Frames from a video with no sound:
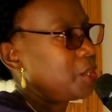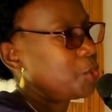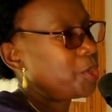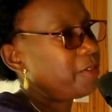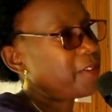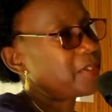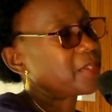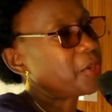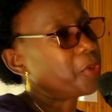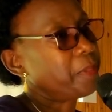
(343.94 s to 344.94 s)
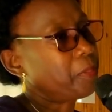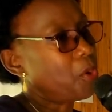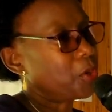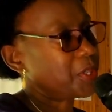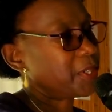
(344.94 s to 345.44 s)
to give us a
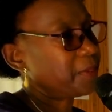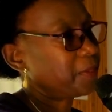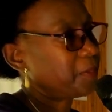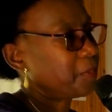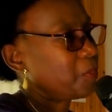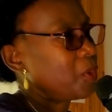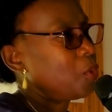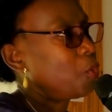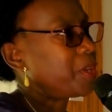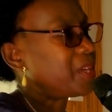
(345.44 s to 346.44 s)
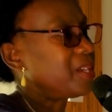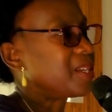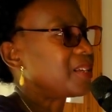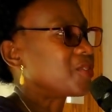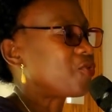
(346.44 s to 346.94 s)
report whether it
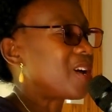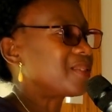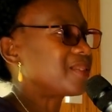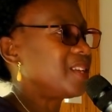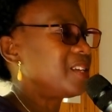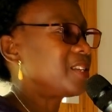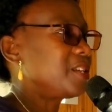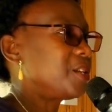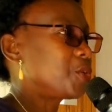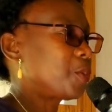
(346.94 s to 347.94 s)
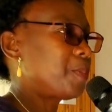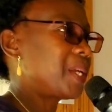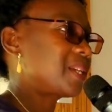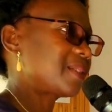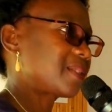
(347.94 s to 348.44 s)
has translated into
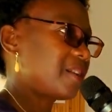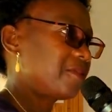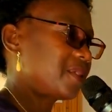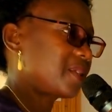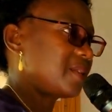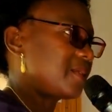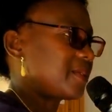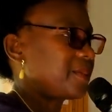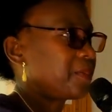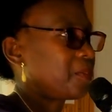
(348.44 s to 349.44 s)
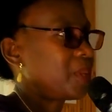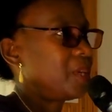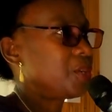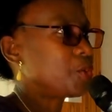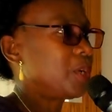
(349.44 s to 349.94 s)
better services,
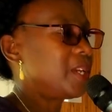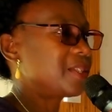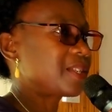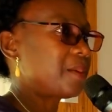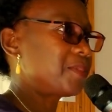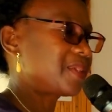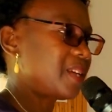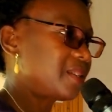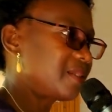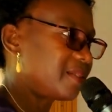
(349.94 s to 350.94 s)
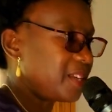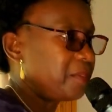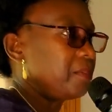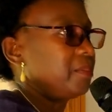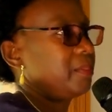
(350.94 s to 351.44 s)
into less
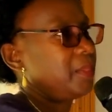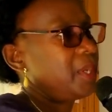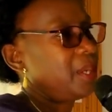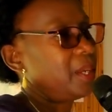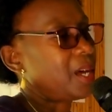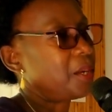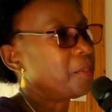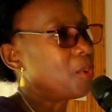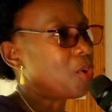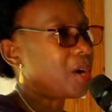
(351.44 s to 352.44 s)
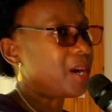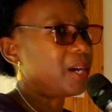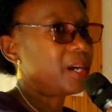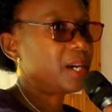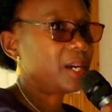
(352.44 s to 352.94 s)
absenteeism, and
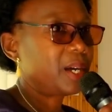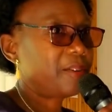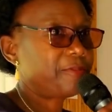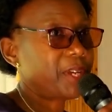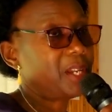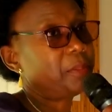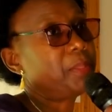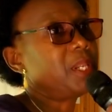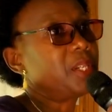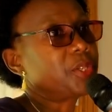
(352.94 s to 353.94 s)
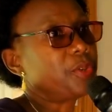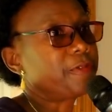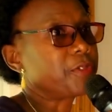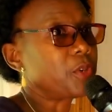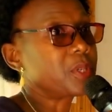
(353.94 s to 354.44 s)
more availability
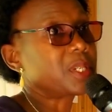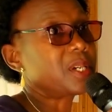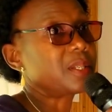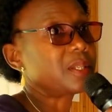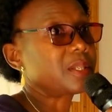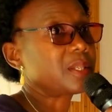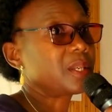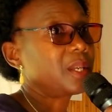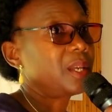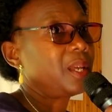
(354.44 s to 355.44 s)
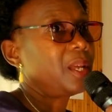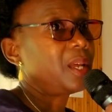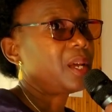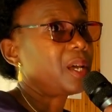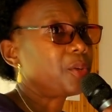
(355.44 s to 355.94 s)
of doctors,
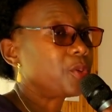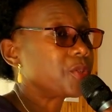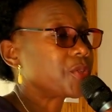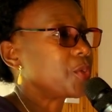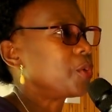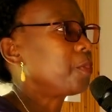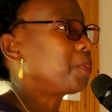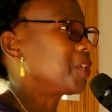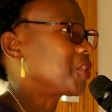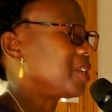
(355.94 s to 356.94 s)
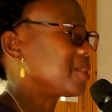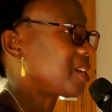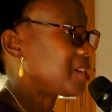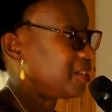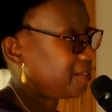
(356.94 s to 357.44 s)
and also patient
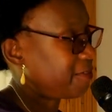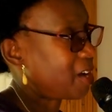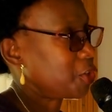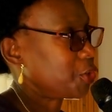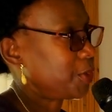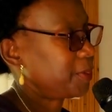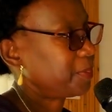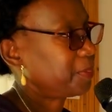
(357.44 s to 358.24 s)
satisfaction.